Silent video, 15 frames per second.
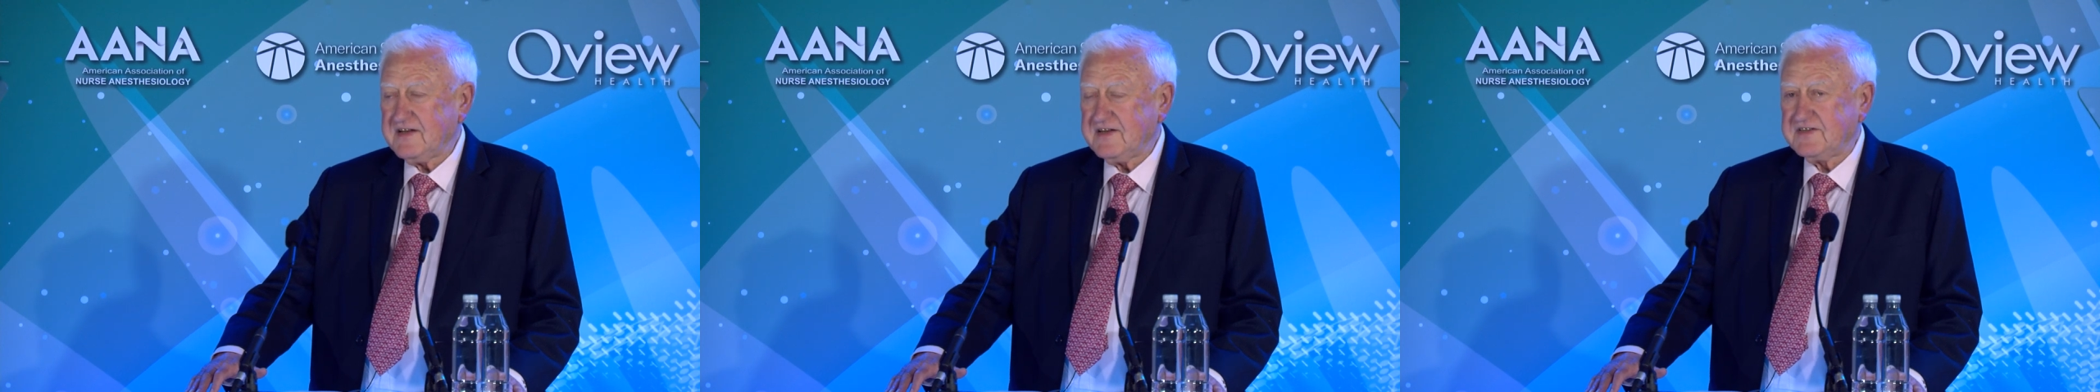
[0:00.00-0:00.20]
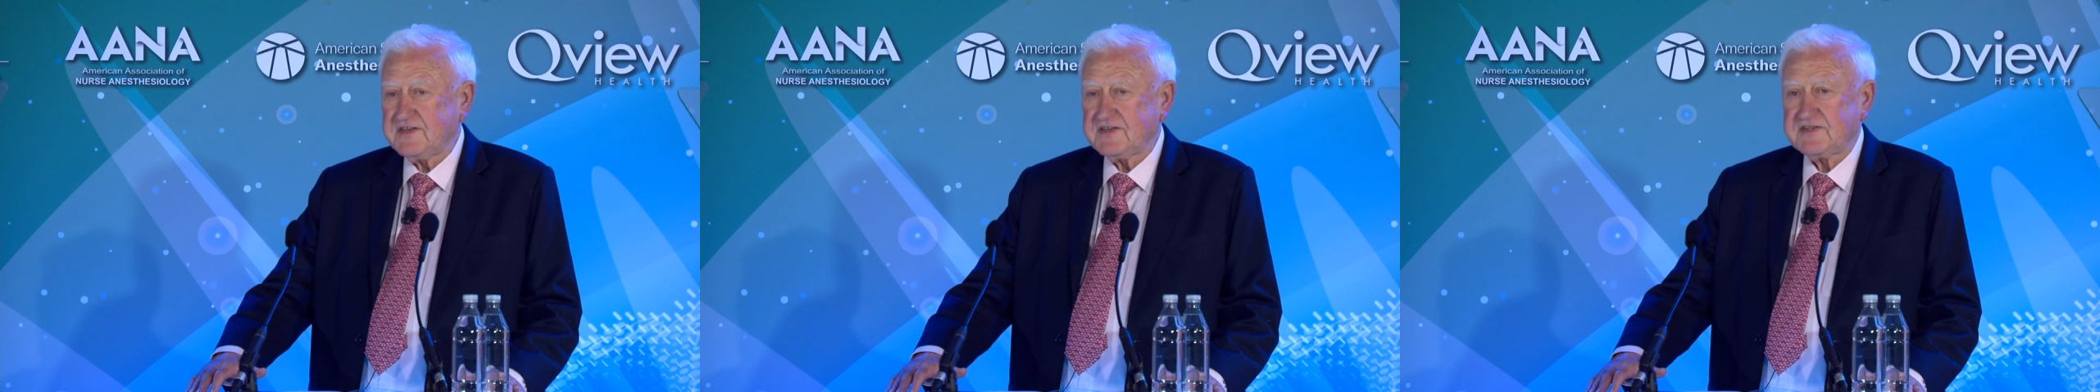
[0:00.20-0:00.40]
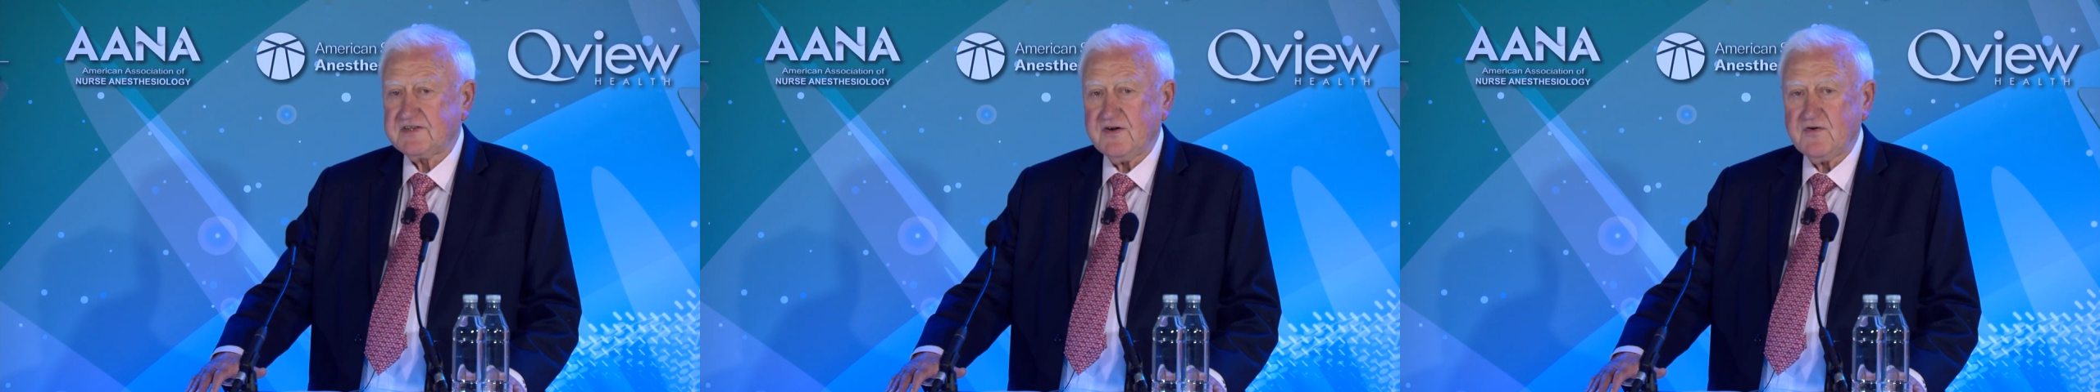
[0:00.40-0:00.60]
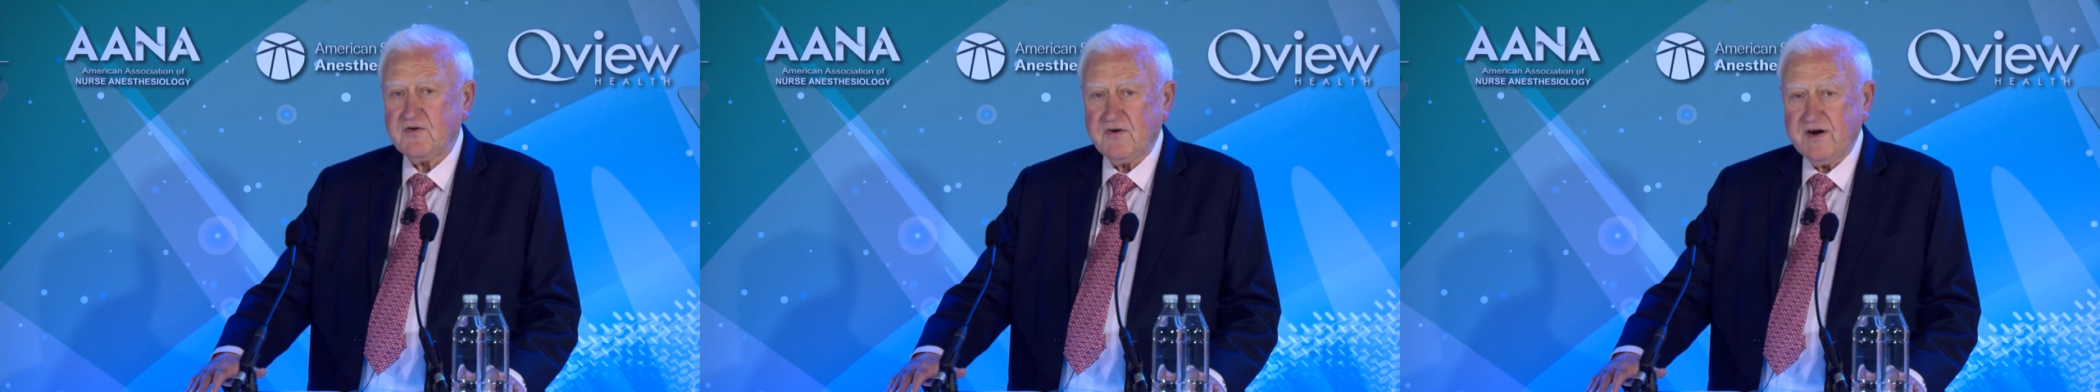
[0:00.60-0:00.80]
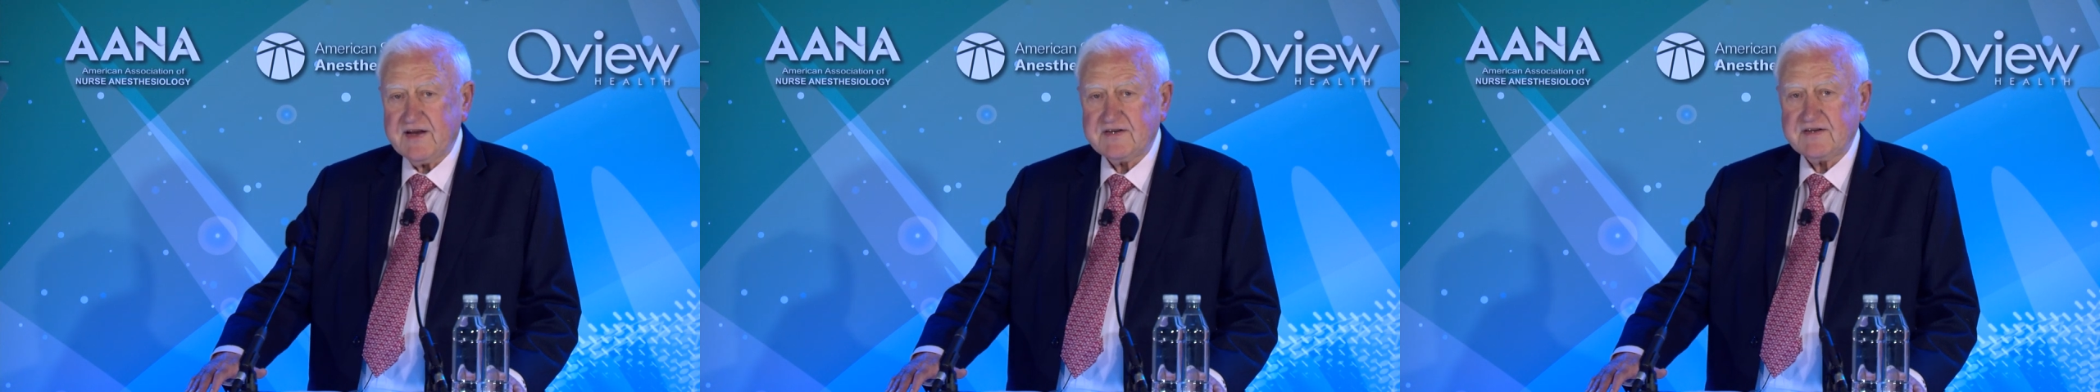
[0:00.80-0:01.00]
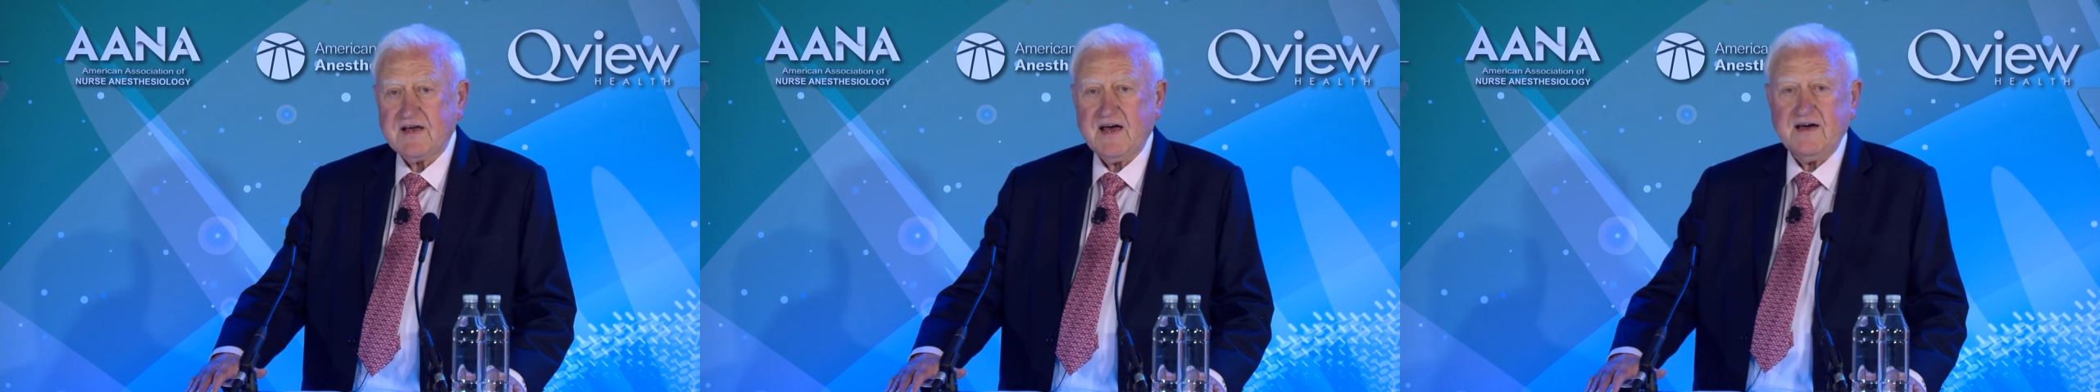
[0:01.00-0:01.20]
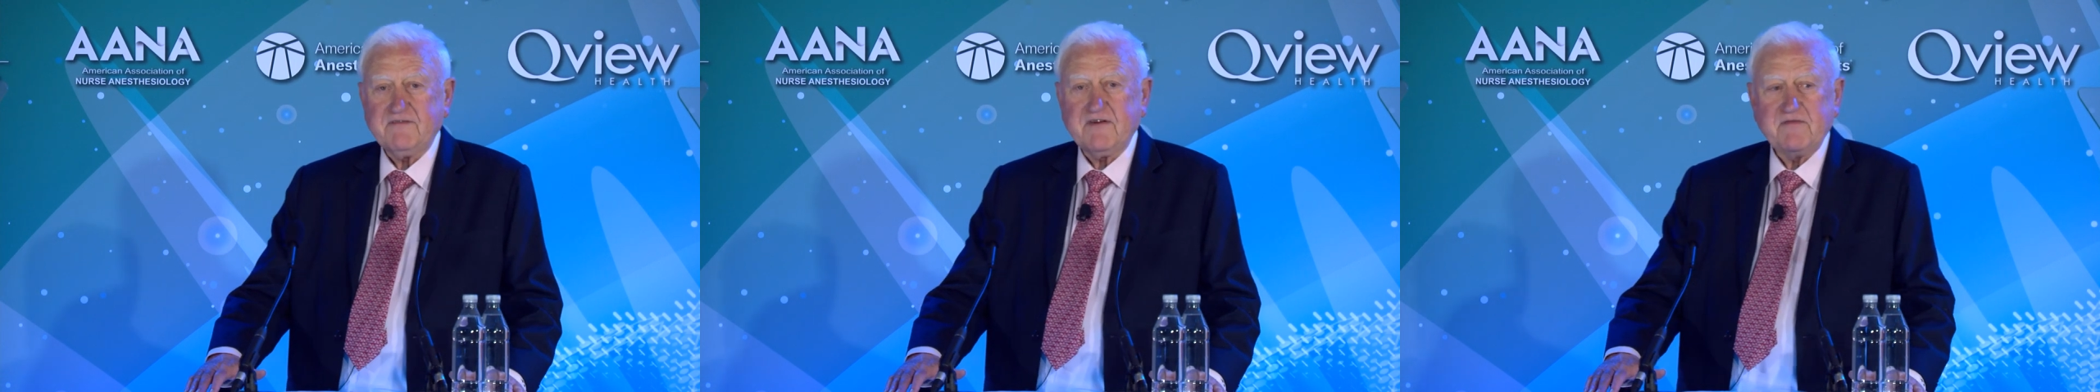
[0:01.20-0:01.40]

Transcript: it's just so great to have